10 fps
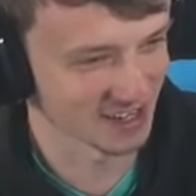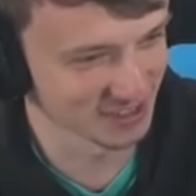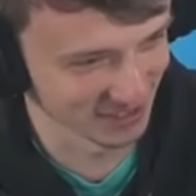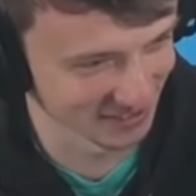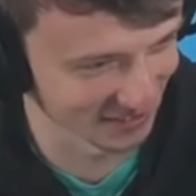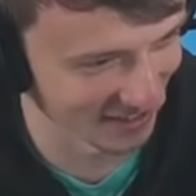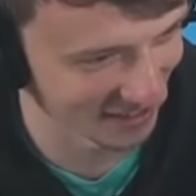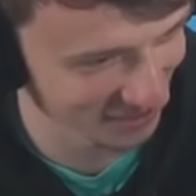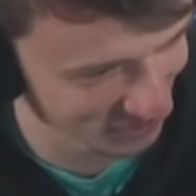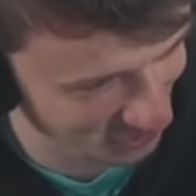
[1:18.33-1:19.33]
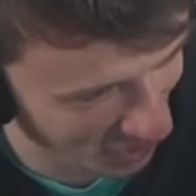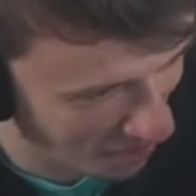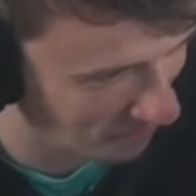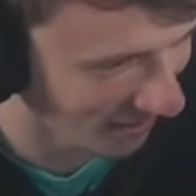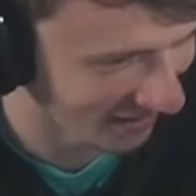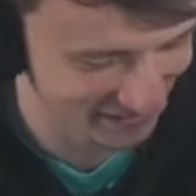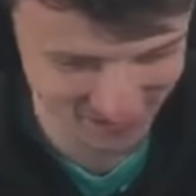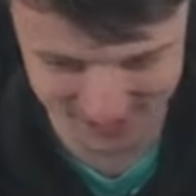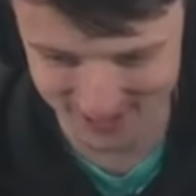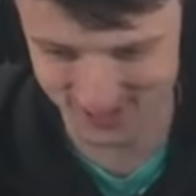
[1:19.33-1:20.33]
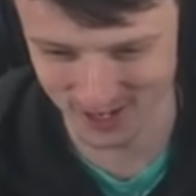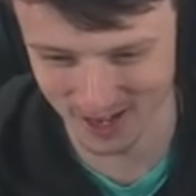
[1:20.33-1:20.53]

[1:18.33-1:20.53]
attention today. Good job, guys. Good